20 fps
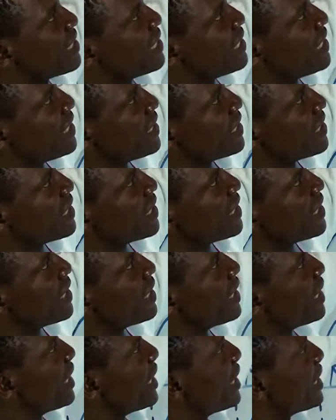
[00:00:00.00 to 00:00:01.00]
this
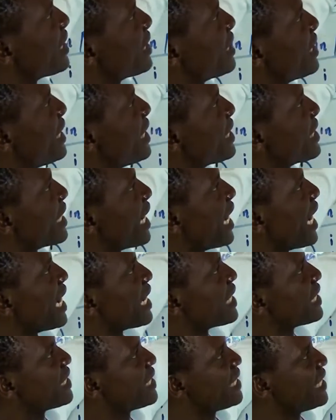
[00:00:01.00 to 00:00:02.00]

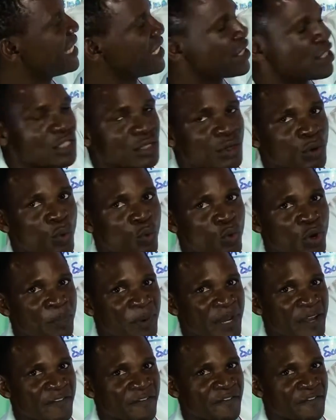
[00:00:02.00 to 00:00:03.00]
and this will
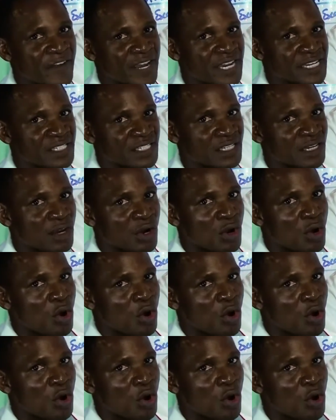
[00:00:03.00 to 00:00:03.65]
be in phase,